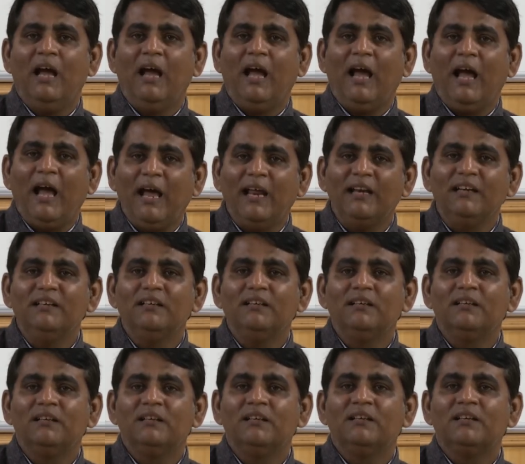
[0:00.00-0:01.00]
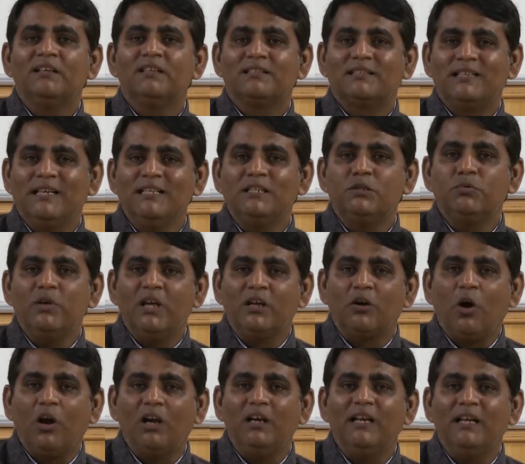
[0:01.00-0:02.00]
and since we are
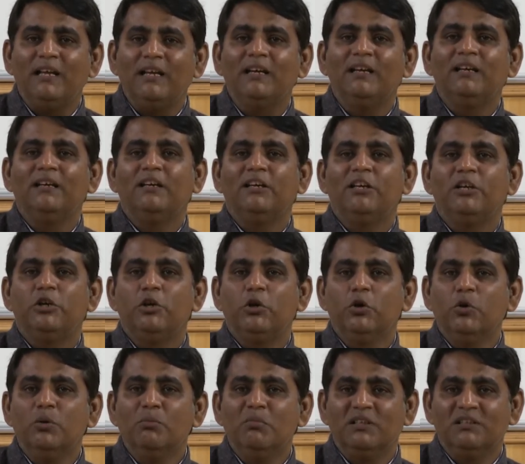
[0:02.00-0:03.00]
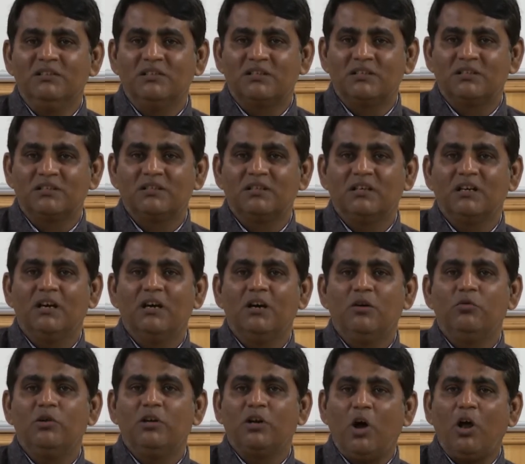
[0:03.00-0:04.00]
all humans,
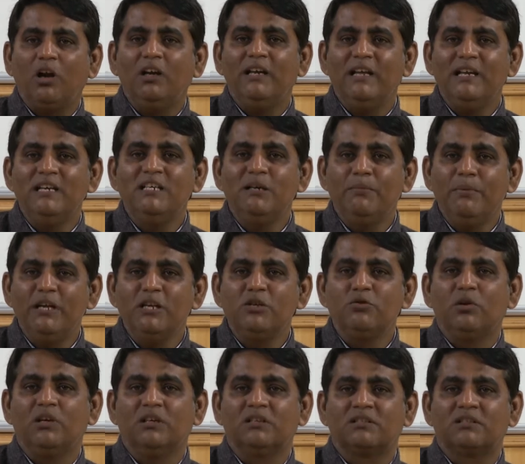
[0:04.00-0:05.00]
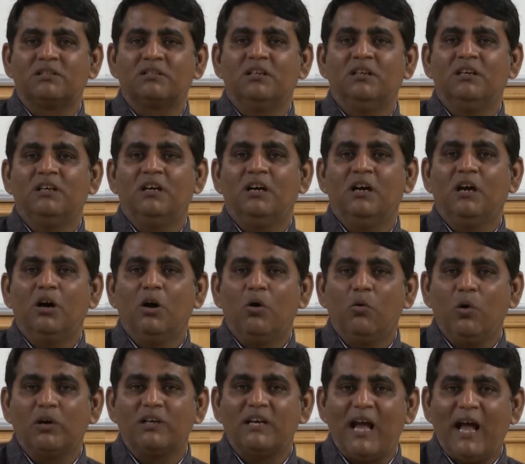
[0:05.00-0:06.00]
we are all individuals,
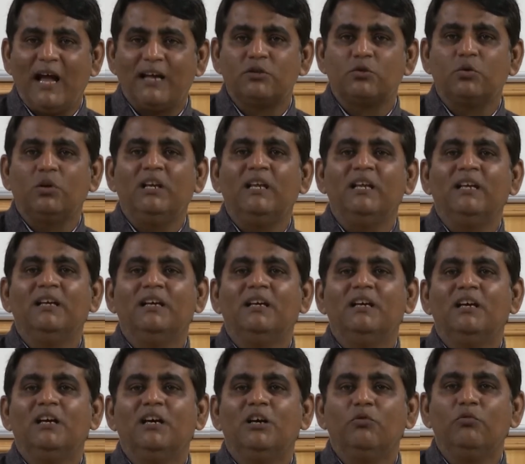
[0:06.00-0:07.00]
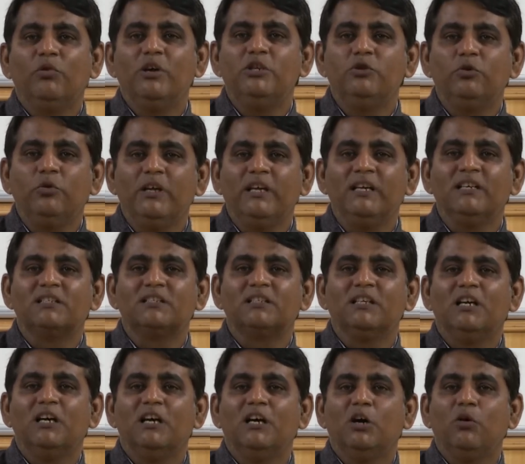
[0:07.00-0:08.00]
what actually we do is
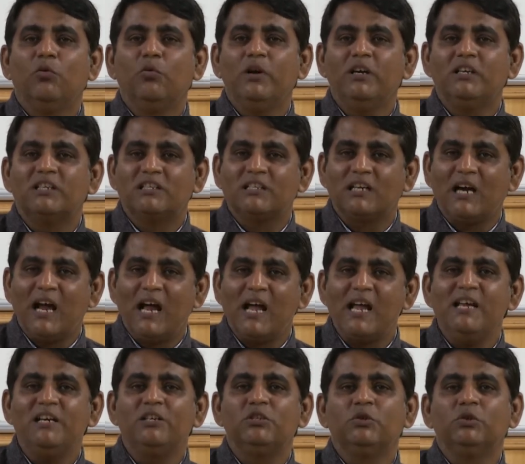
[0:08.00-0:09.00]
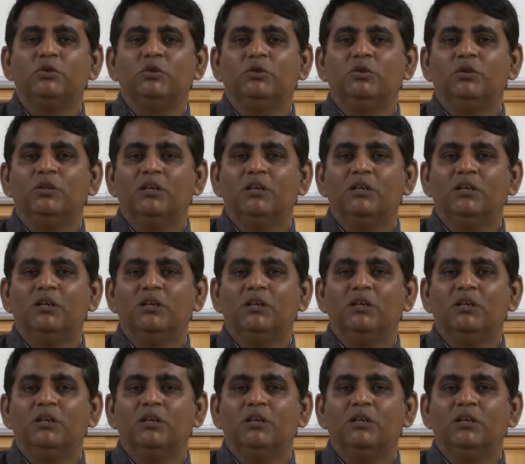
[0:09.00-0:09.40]
we try to